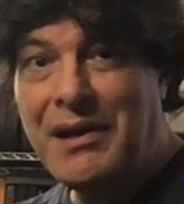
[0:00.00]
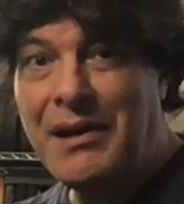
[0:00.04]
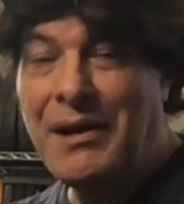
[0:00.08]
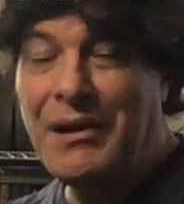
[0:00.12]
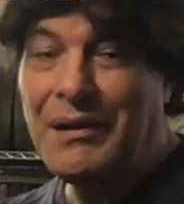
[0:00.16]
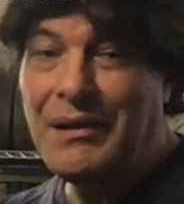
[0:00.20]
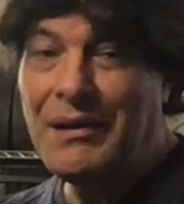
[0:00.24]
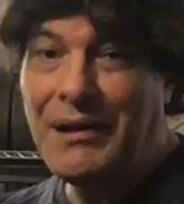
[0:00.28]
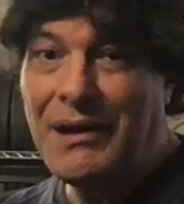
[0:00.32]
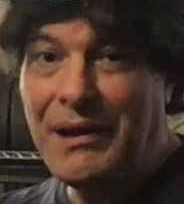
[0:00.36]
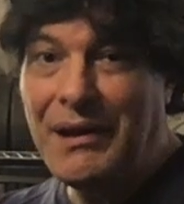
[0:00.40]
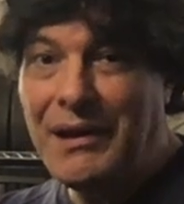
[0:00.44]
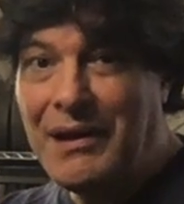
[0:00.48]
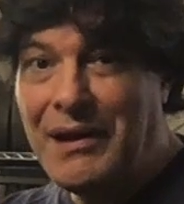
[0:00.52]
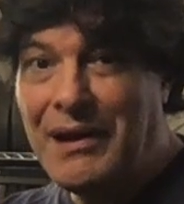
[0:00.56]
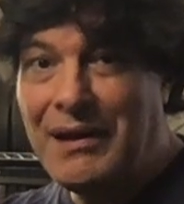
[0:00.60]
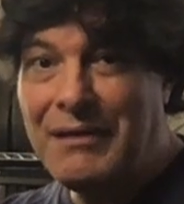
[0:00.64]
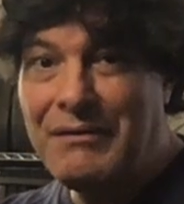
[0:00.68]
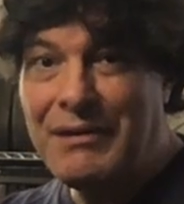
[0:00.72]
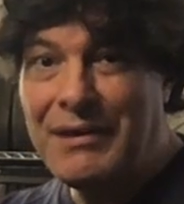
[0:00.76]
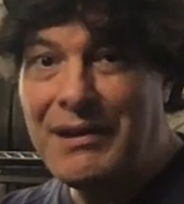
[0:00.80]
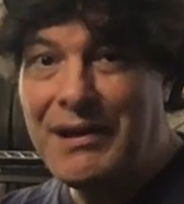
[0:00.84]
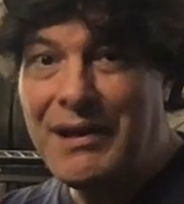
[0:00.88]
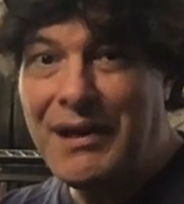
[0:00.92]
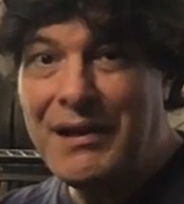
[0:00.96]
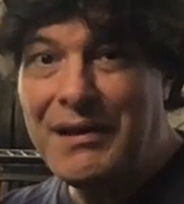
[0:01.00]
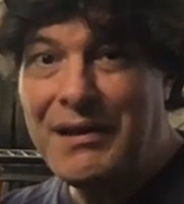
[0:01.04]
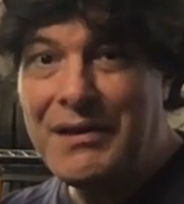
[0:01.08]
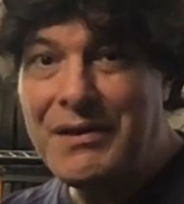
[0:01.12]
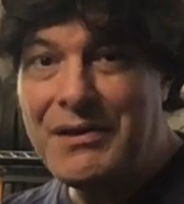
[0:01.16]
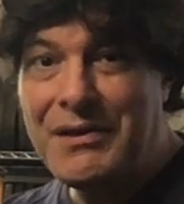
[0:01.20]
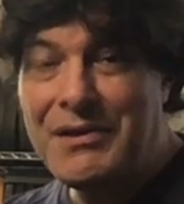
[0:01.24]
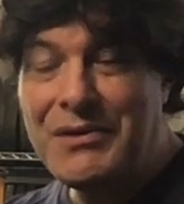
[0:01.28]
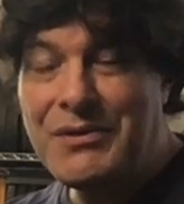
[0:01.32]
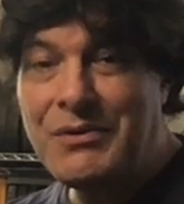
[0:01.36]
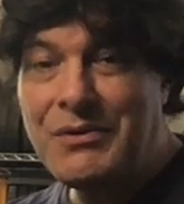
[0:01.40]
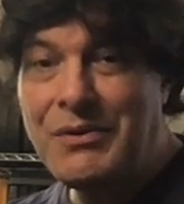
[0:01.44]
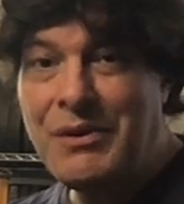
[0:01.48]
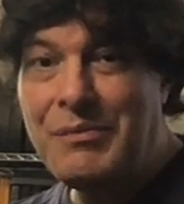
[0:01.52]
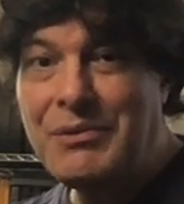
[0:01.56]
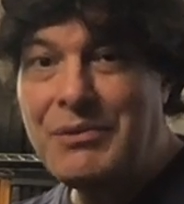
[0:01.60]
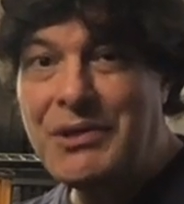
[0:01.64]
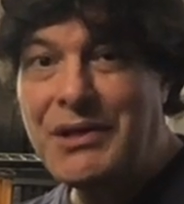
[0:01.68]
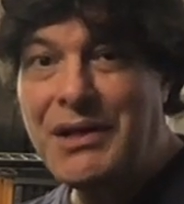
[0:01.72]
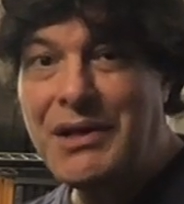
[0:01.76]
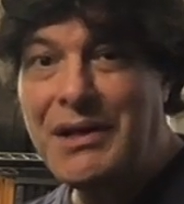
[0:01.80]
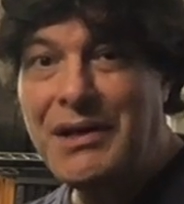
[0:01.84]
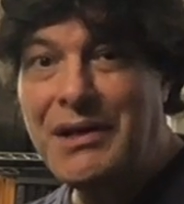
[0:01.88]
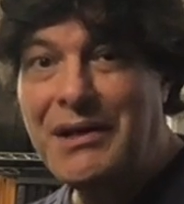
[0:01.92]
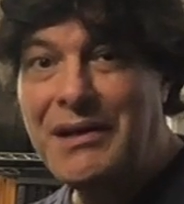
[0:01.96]
I'll link everything in the
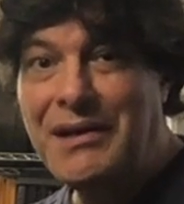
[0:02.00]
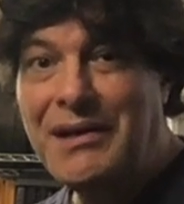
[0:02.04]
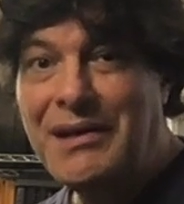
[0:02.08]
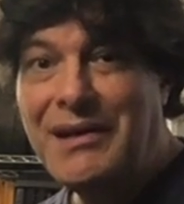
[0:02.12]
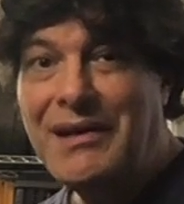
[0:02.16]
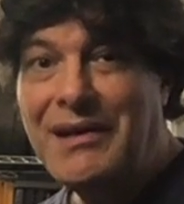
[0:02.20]
description.